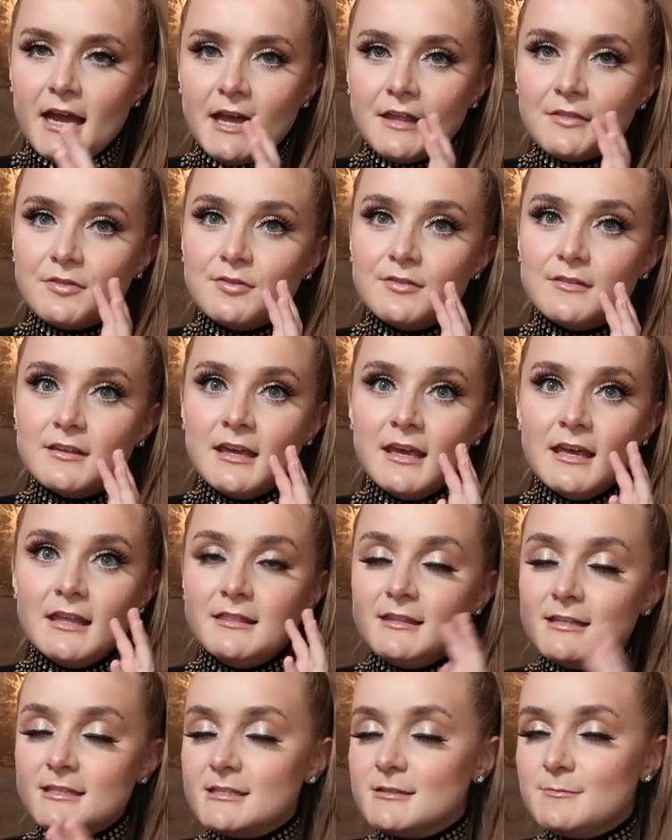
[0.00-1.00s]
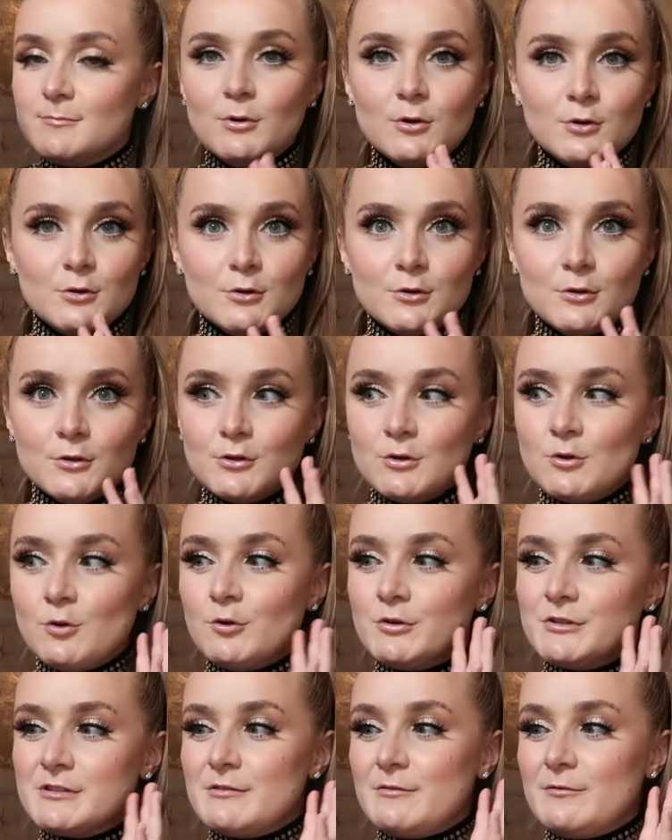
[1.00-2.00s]
and this buckle
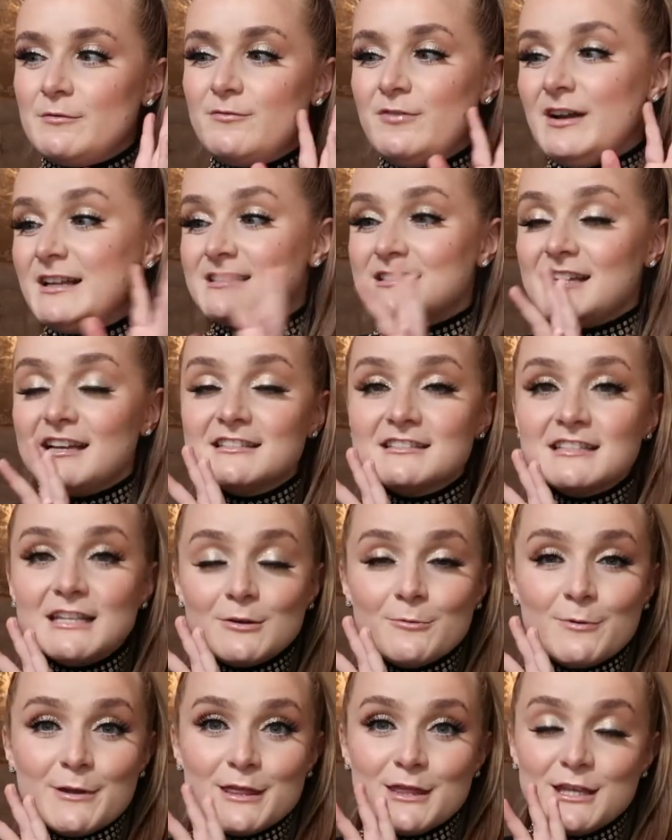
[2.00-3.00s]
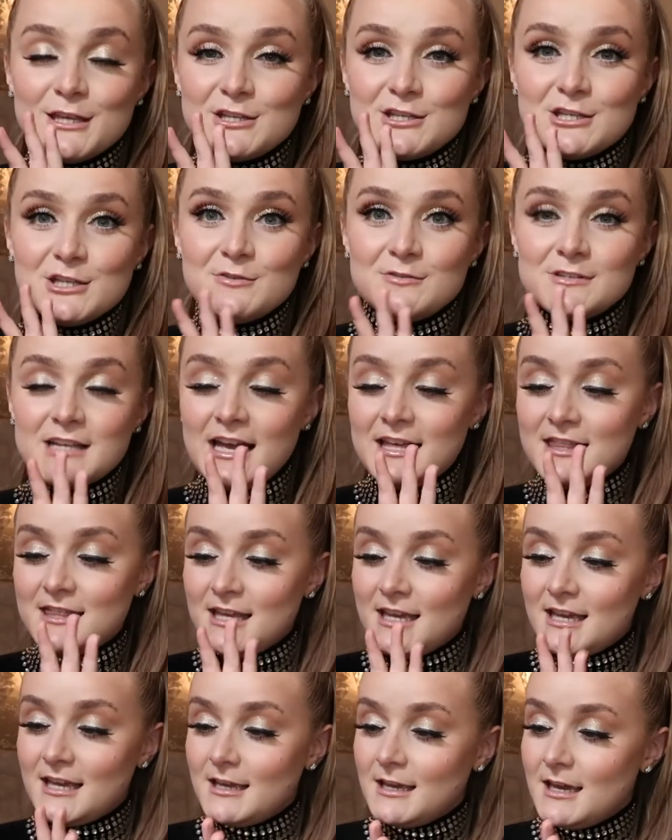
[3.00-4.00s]
goes fantastic with these shoes. I
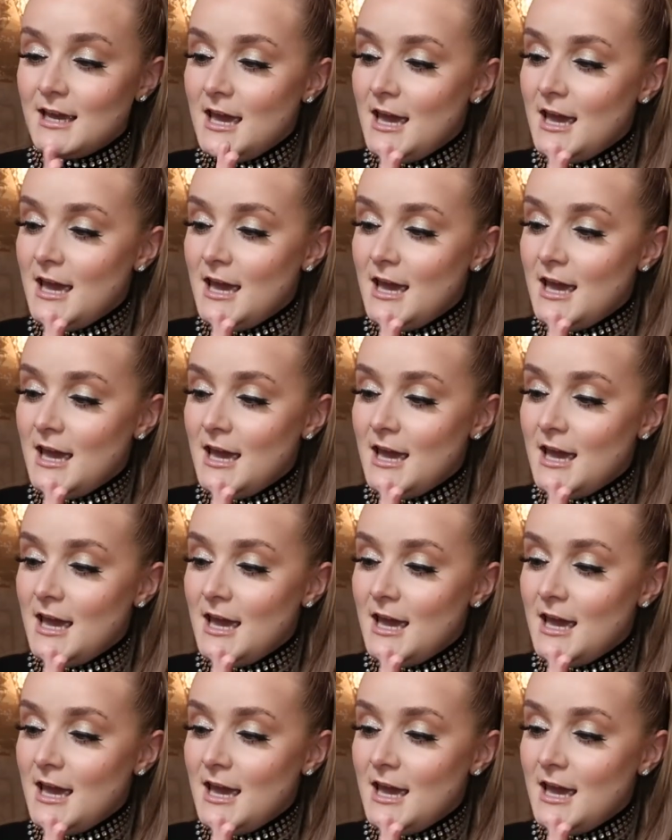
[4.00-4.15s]
think